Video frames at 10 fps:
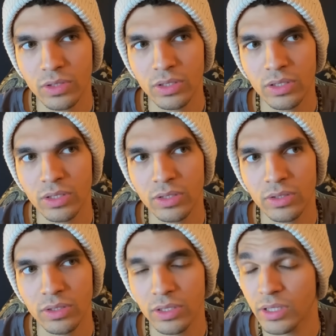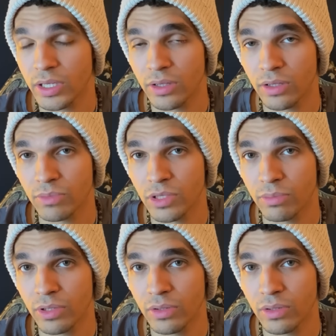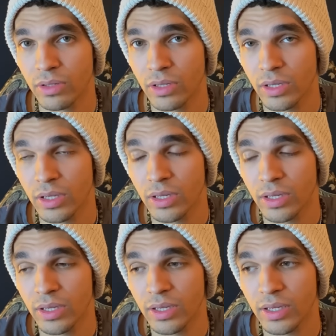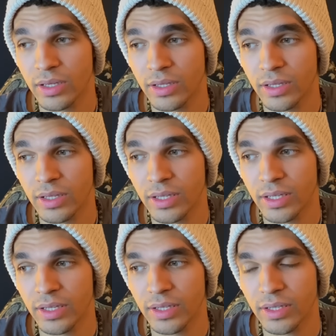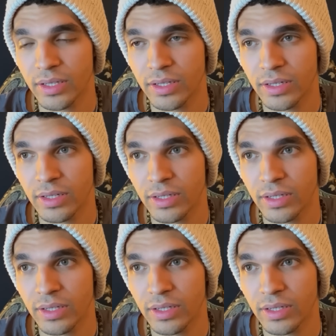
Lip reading: and hit that thumbs up button. And